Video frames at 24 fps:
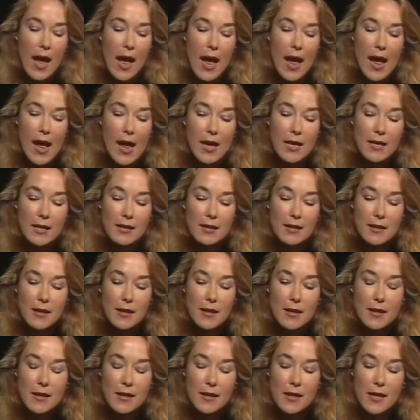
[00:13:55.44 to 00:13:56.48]
And
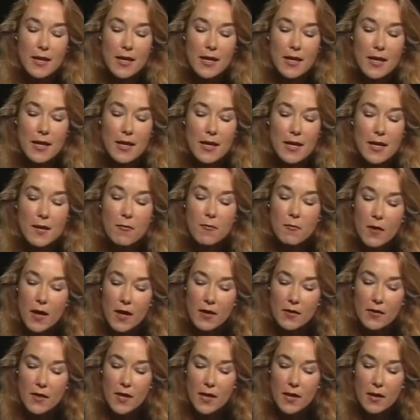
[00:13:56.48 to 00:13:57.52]
uh, he
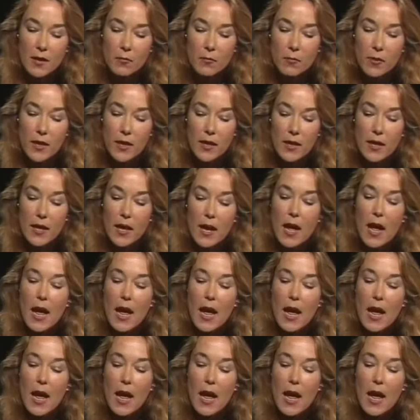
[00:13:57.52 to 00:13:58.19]
fascinated me.